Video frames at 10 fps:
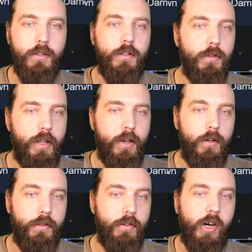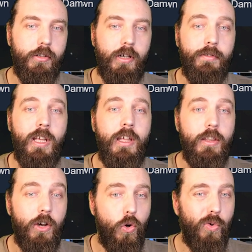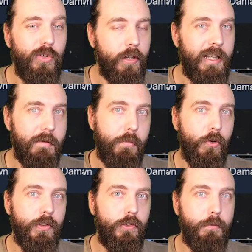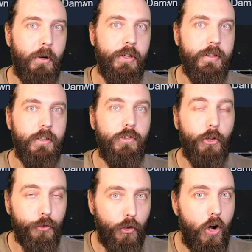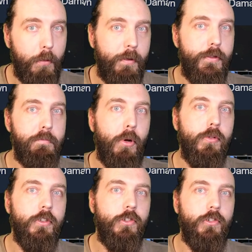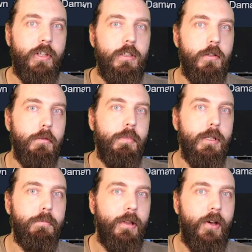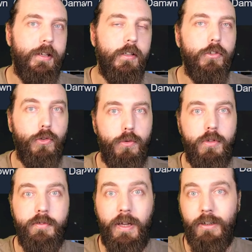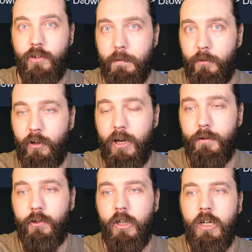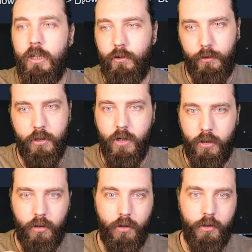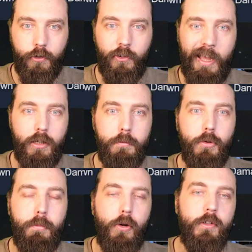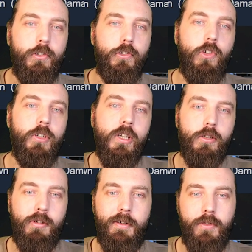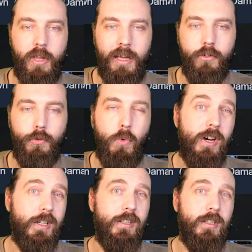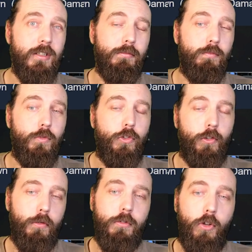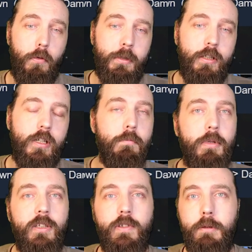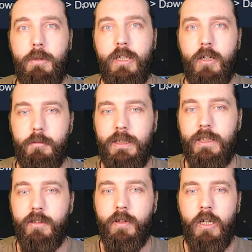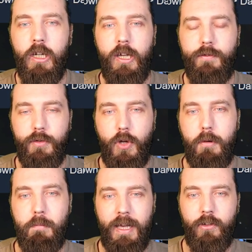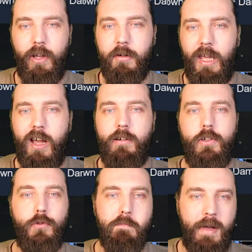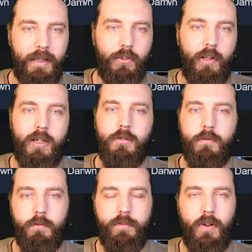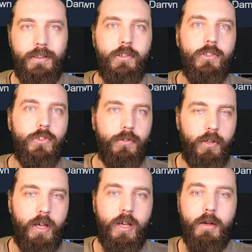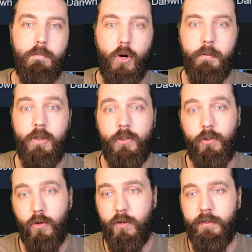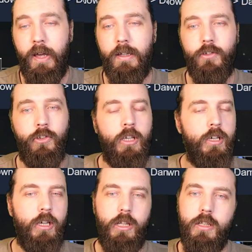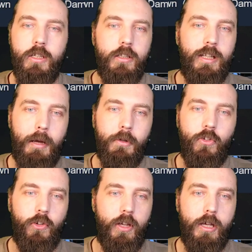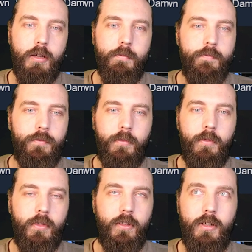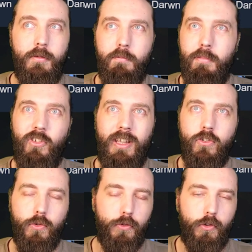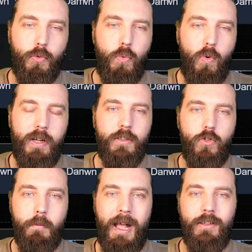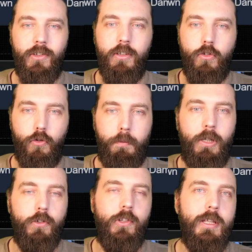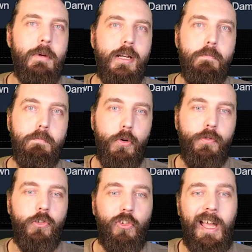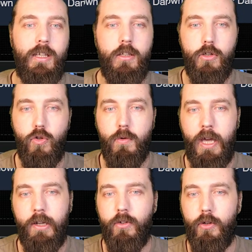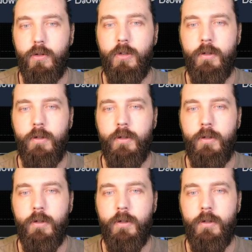of the other aircraft, they're all going to get bonused by this, on top of the bonuses that you can be applying to the vets themselves. So you got a lot of stackable bonuses on aircraft. That's why they're so dominant in PvP, I believe. If you've got maxed out carriers, maxed out fighters, bombers, corvettes, the damage potential is quite dramatic just because of the amount of buff stacking you can do.